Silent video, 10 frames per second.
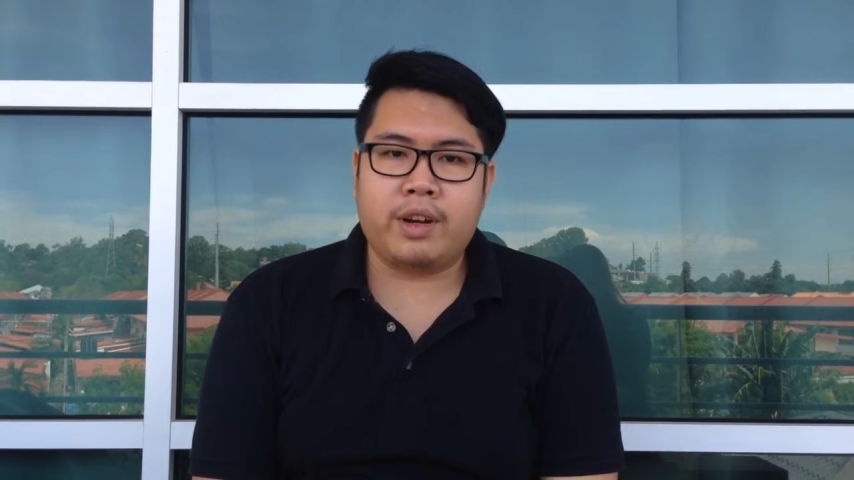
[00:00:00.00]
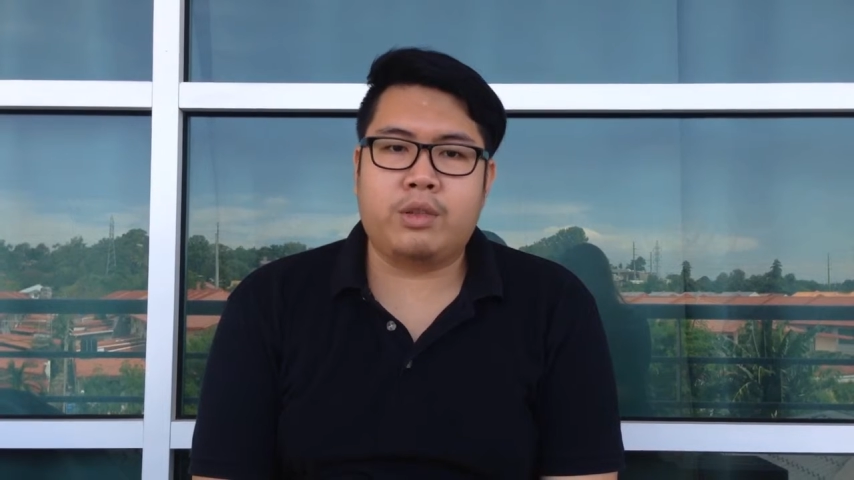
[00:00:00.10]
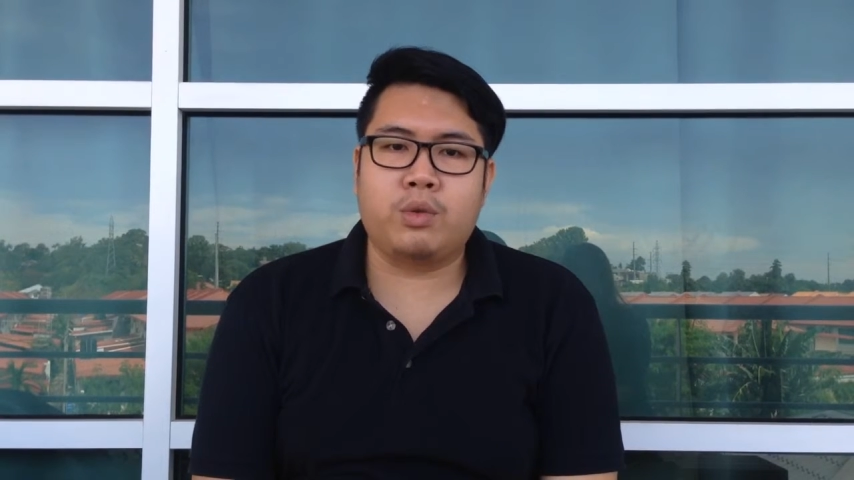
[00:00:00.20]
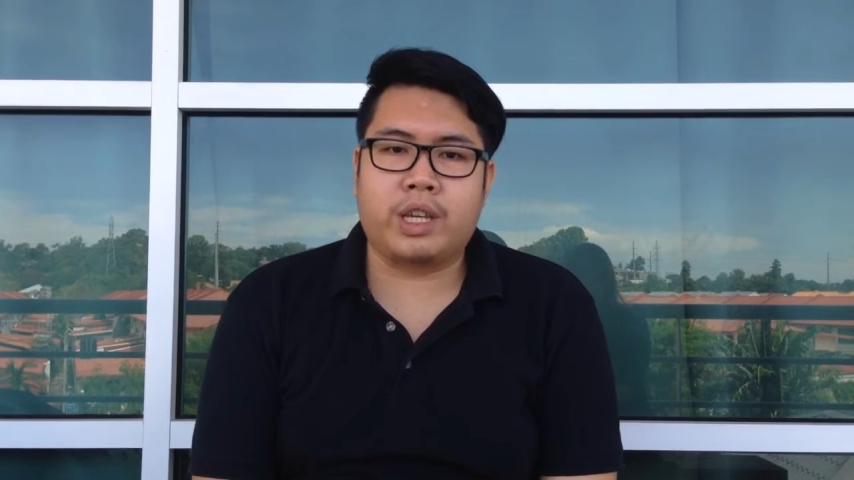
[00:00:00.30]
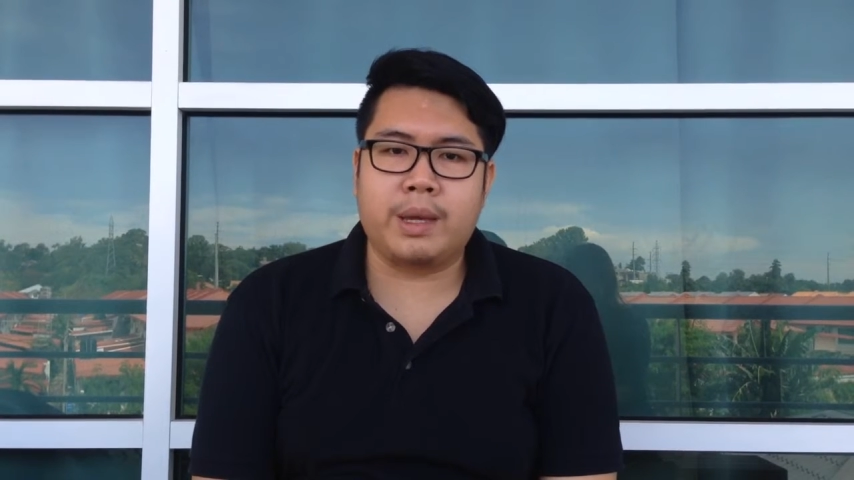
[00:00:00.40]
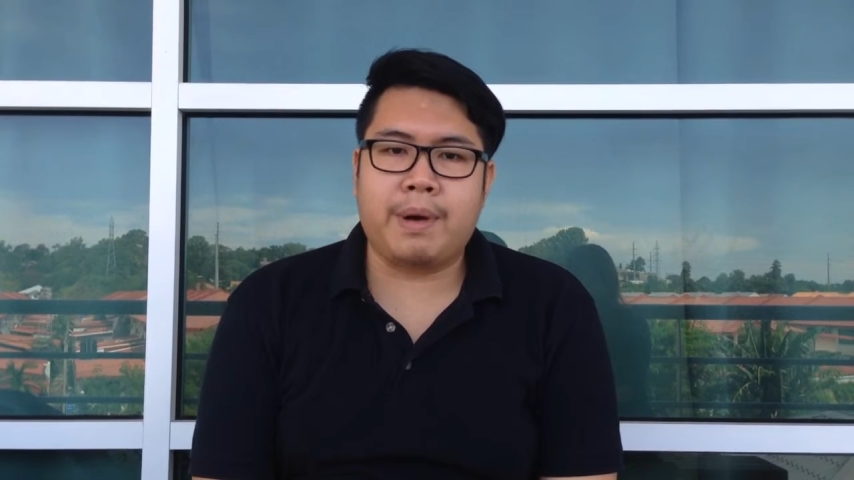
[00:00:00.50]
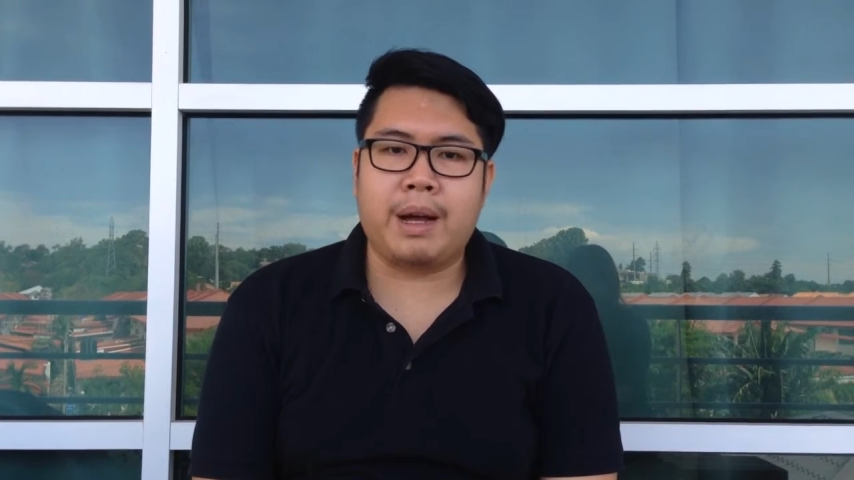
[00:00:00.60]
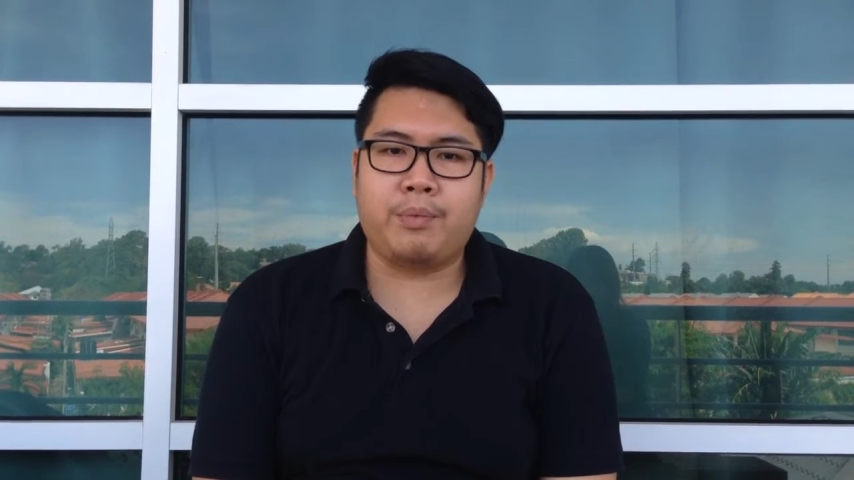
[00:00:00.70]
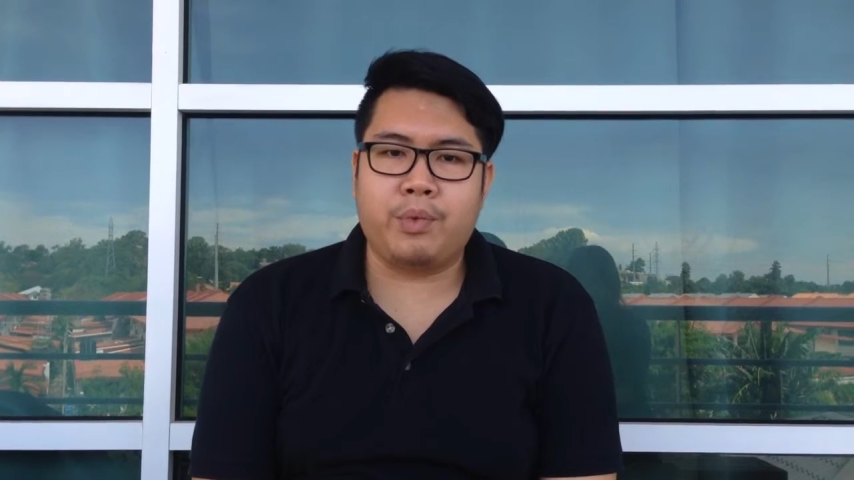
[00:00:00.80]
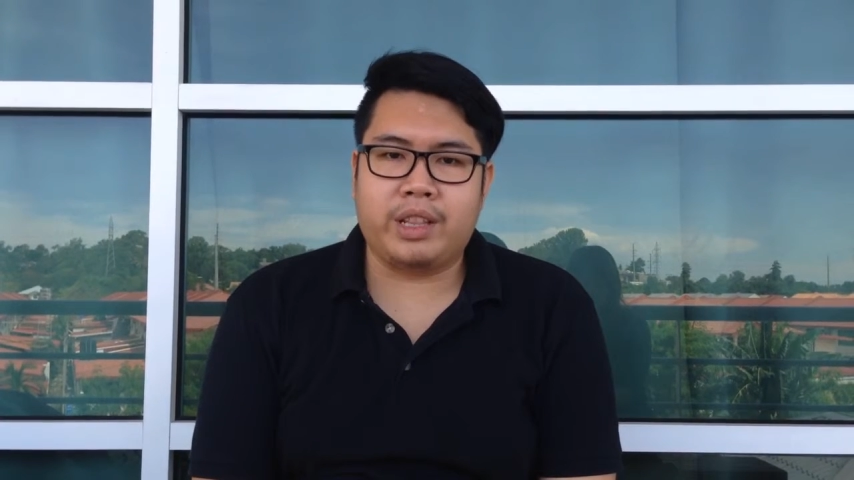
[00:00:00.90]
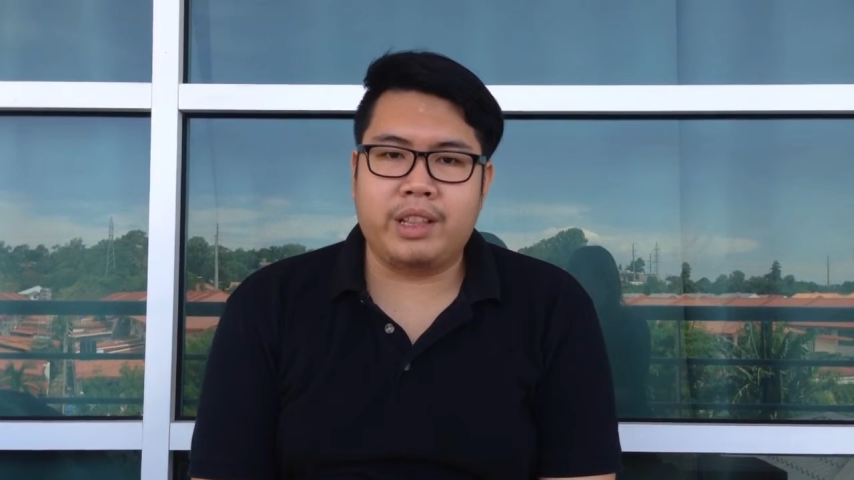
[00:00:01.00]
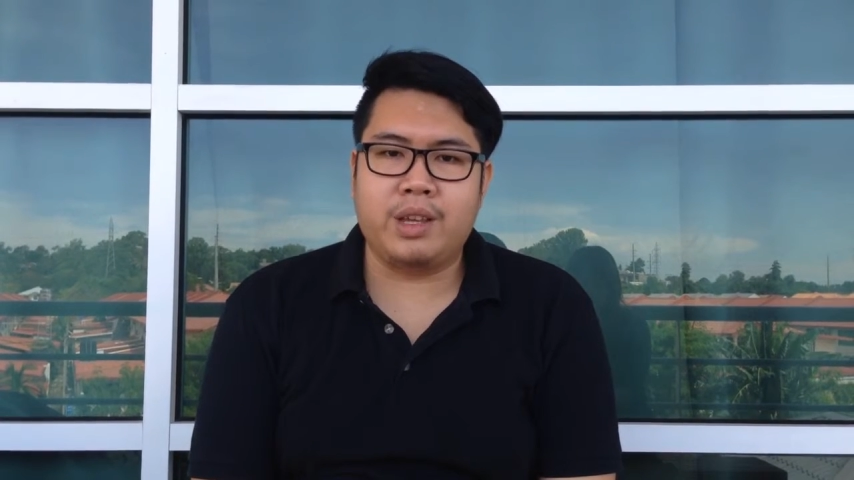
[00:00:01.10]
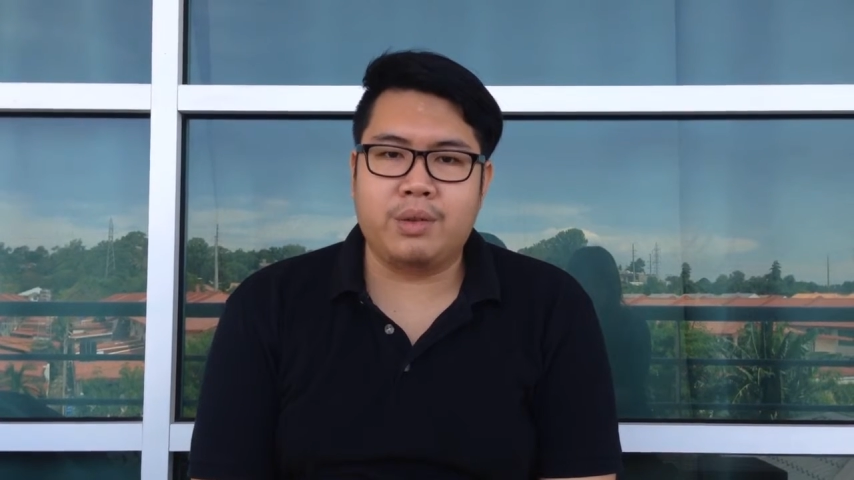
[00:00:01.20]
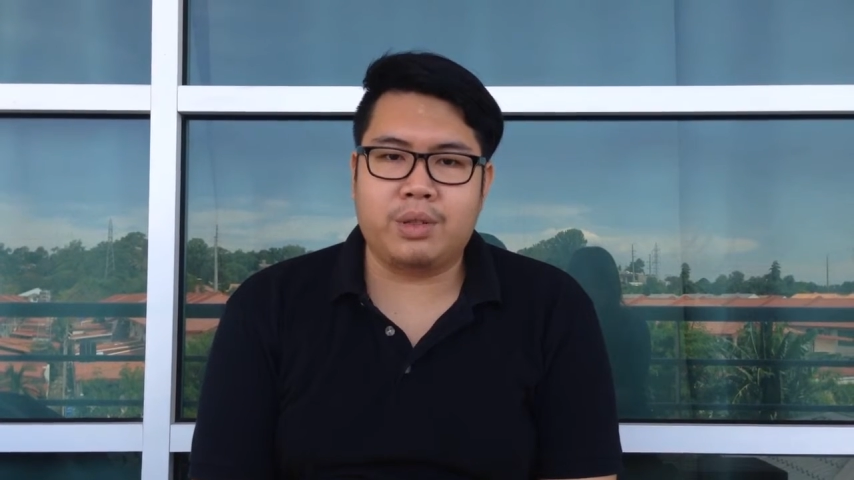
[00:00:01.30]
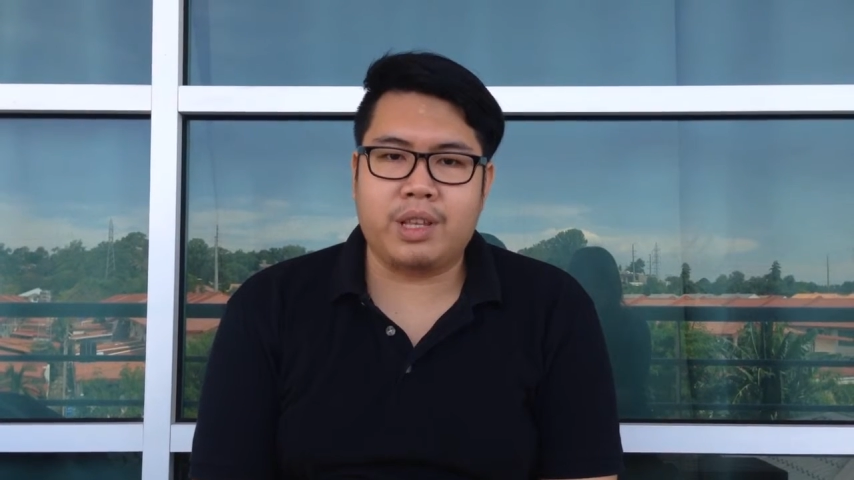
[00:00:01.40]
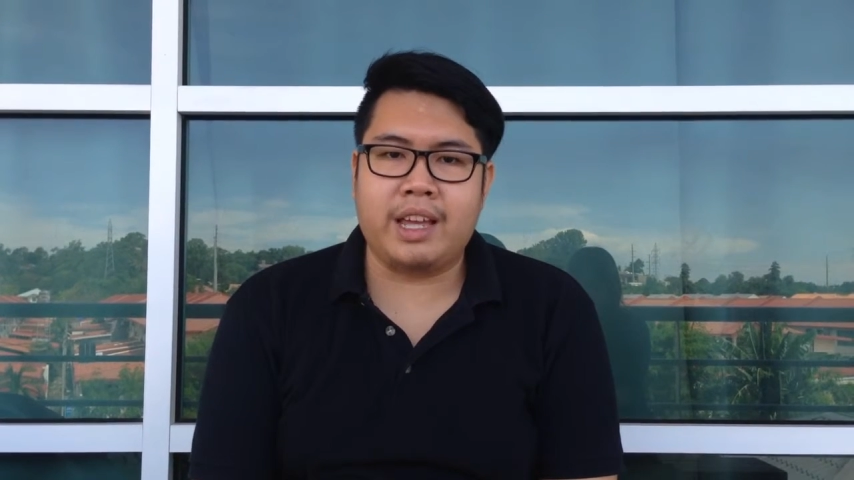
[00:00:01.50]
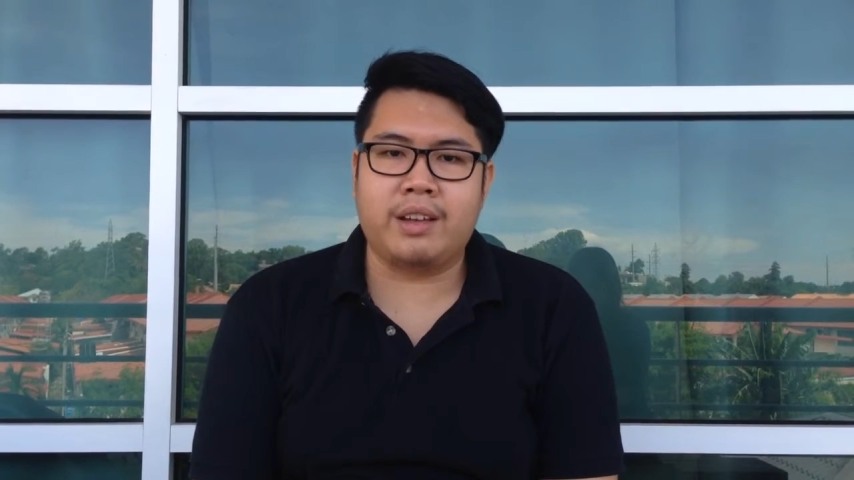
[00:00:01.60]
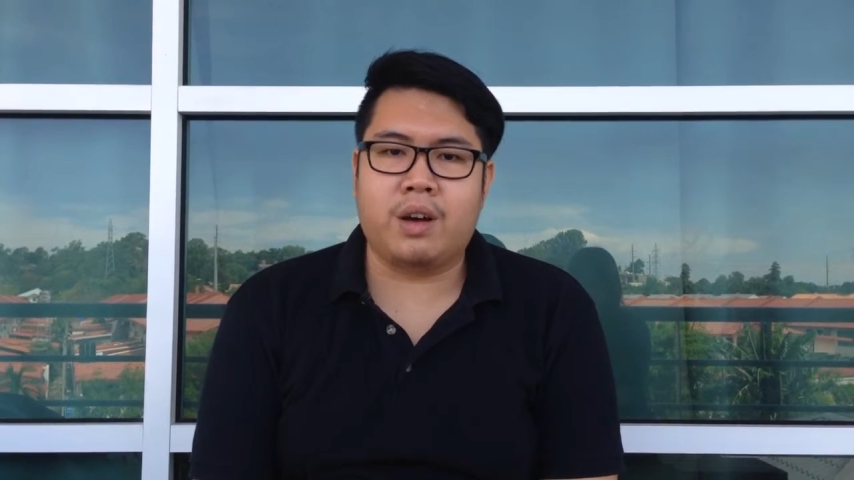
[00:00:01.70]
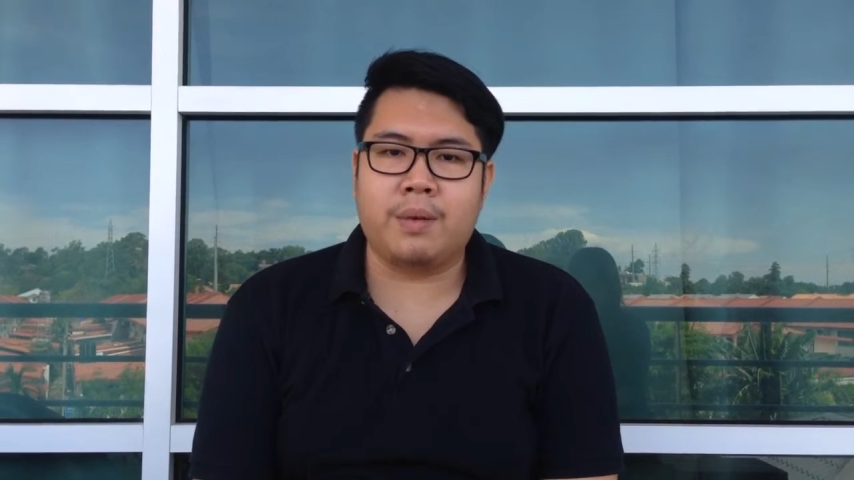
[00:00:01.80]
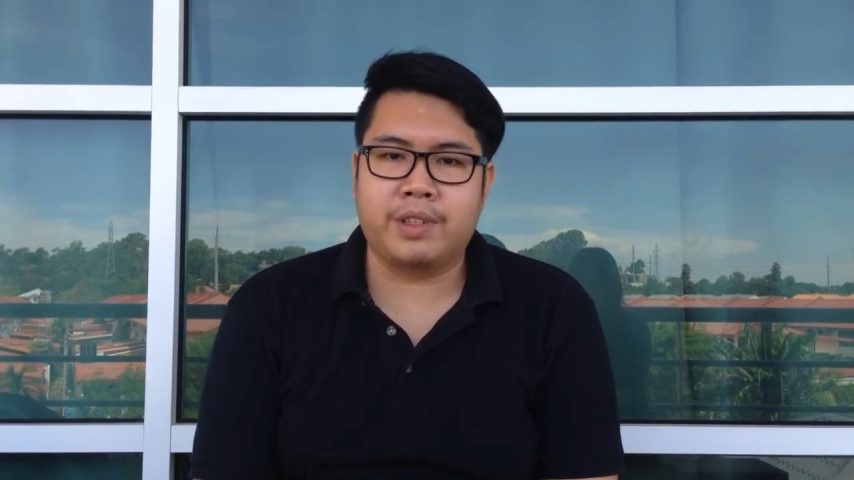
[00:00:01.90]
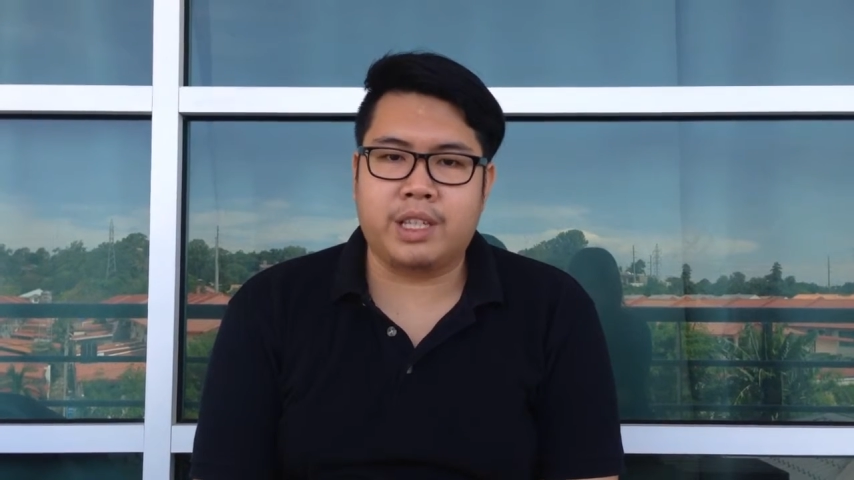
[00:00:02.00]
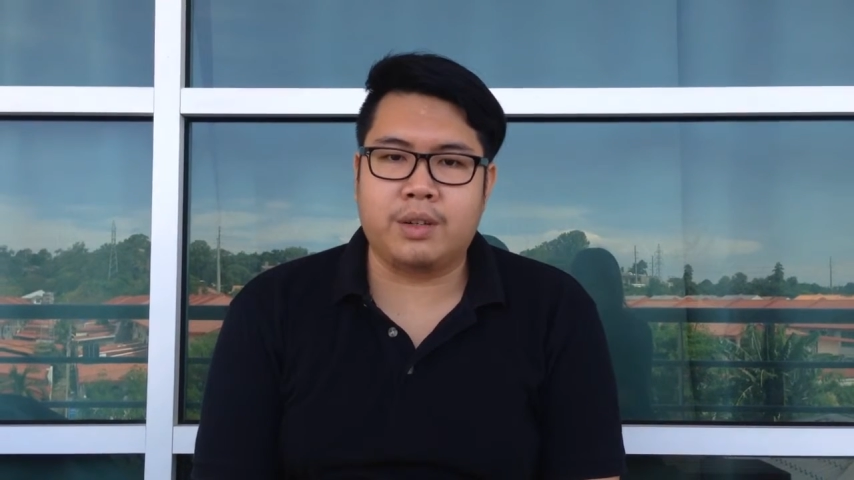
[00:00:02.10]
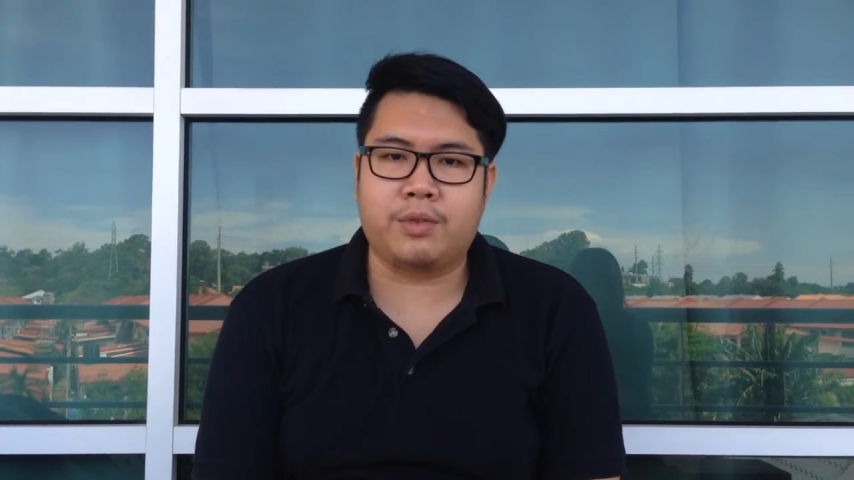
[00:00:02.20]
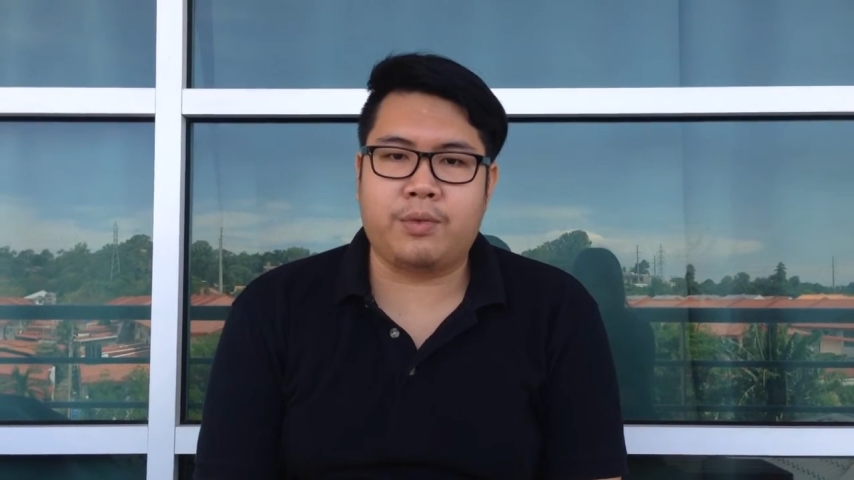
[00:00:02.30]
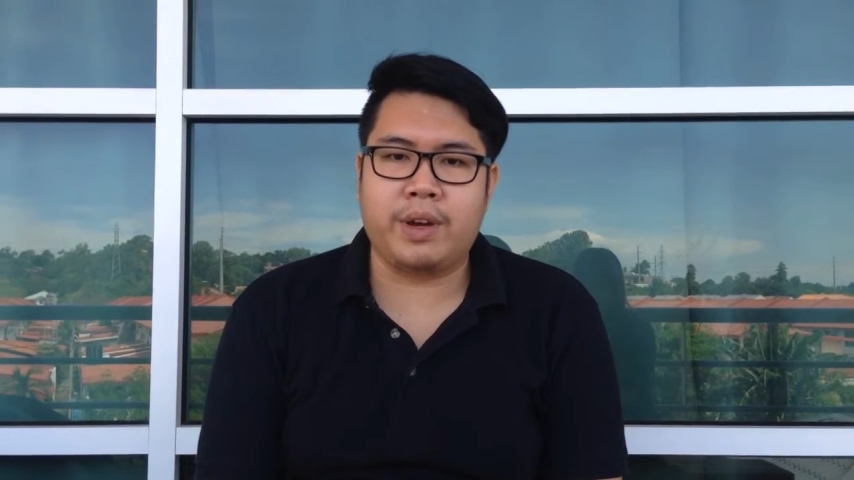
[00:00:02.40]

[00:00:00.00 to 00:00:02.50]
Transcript: try to keep up with news and observe